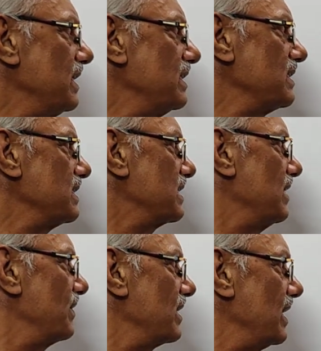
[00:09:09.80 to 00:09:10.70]
series is
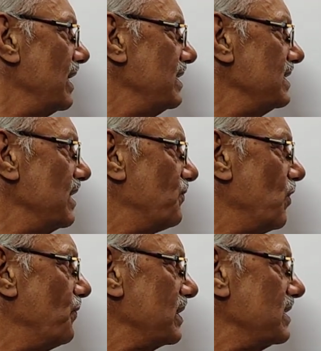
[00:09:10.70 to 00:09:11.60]
given like this:
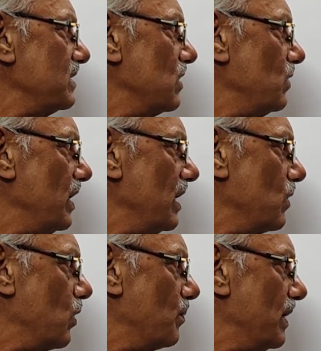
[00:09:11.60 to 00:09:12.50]
f of x is equal to
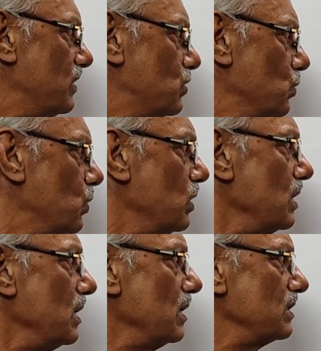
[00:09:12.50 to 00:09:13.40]
a0 by 2
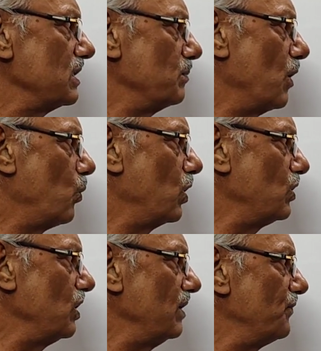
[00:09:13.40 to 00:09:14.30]
sigma
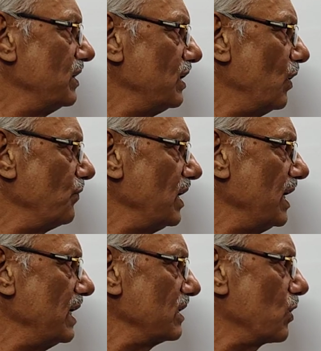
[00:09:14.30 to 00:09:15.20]
1 to infinity of
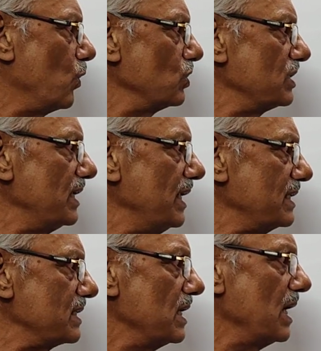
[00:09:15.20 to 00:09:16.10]
an cos
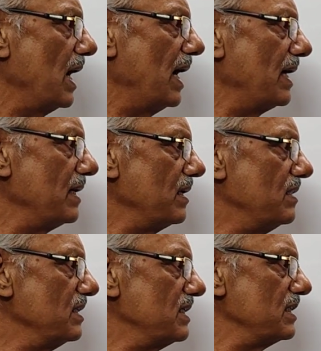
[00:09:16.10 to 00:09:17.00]
nx,
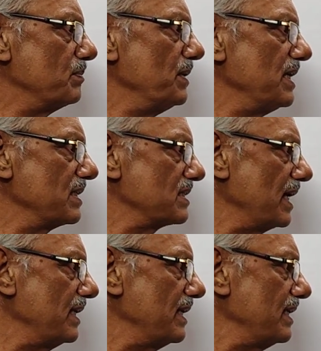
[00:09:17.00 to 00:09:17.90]
and this is bn
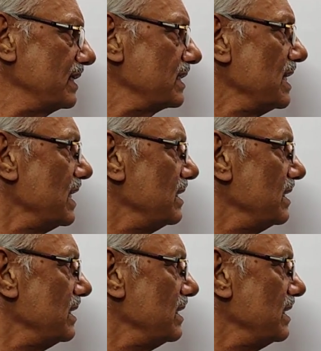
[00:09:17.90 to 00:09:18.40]
sin nx.